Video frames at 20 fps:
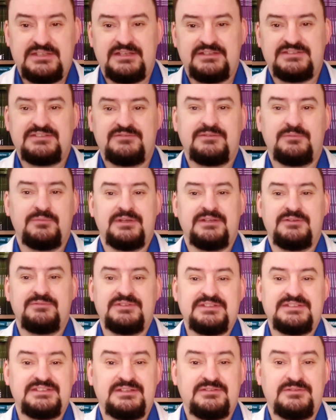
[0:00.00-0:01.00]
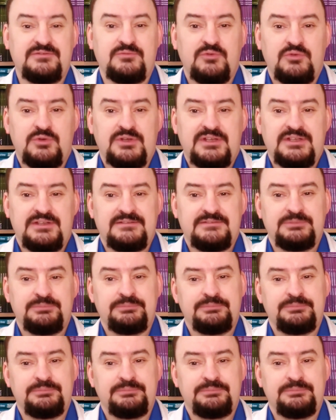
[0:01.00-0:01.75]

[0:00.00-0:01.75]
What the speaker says: us from everything foreign.